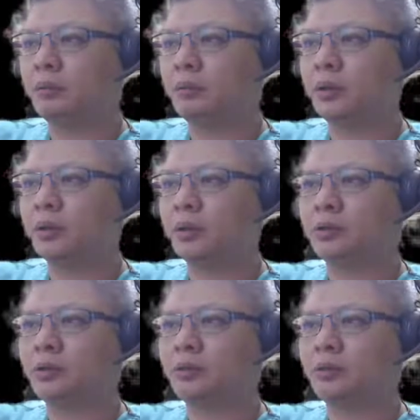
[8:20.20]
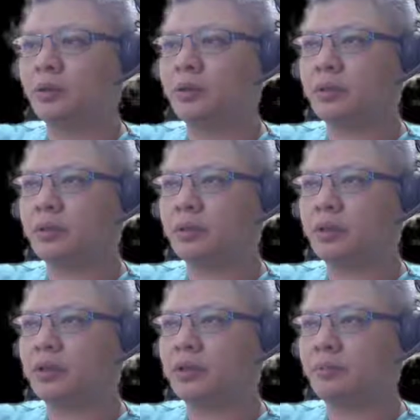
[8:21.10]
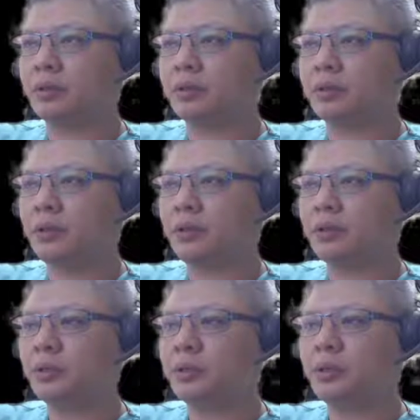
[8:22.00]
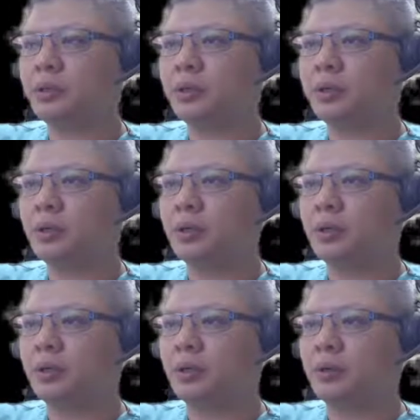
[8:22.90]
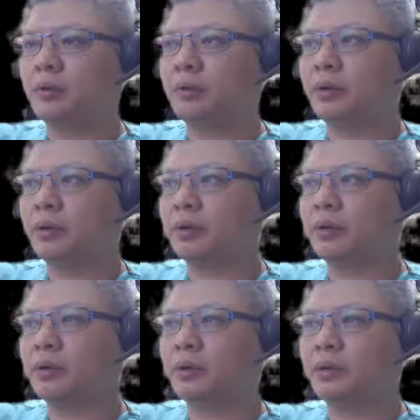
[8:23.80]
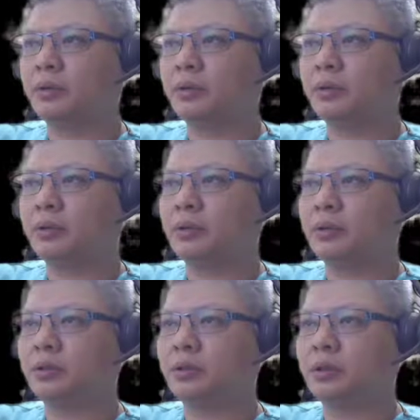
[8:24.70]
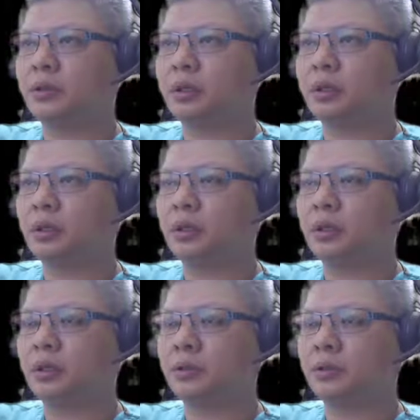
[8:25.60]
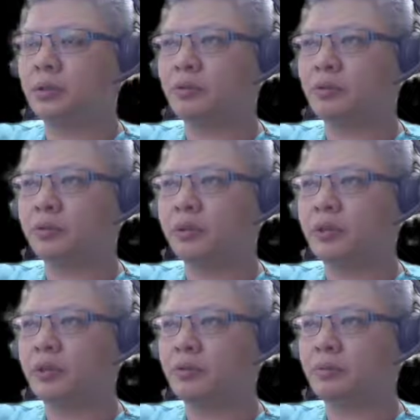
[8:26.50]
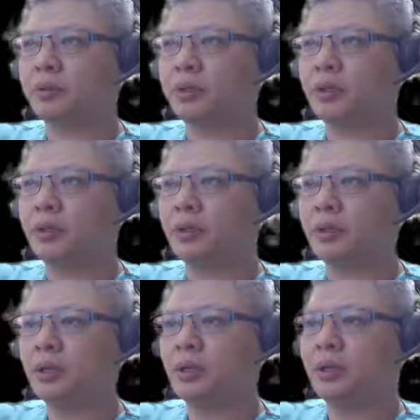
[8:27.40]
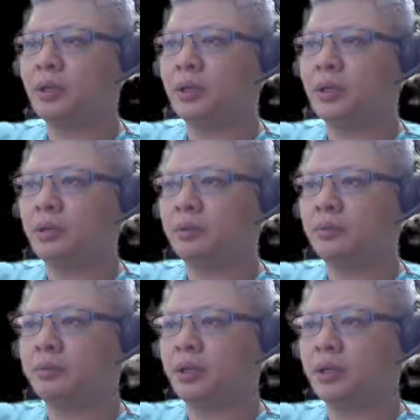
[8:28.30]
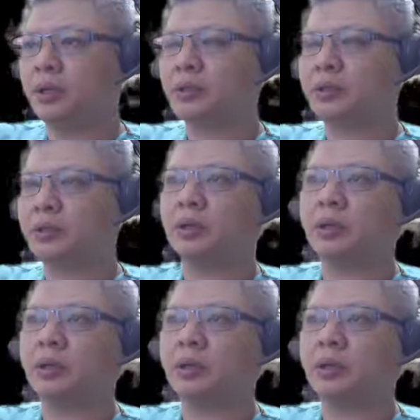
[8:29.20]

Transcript: Black continued with h8 plus 6. Red, seeing that there was already an opening in black's